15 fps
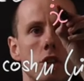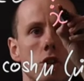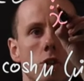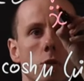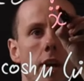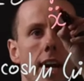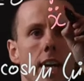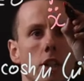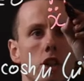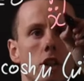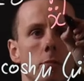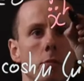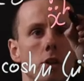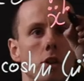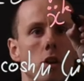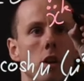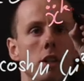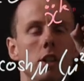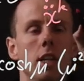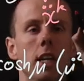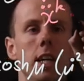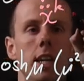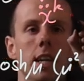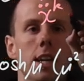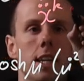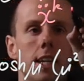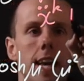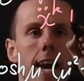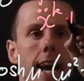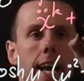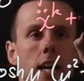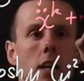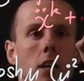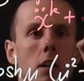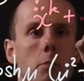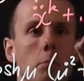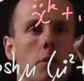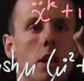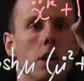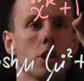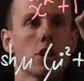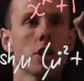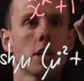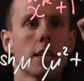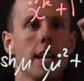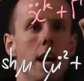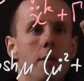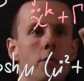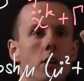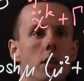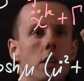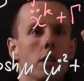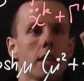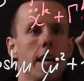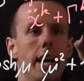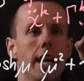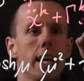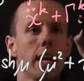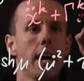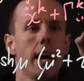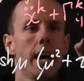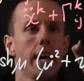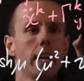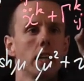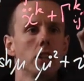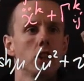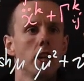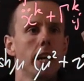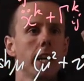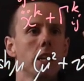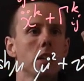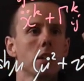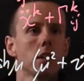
So x double dot k plus gamma k I j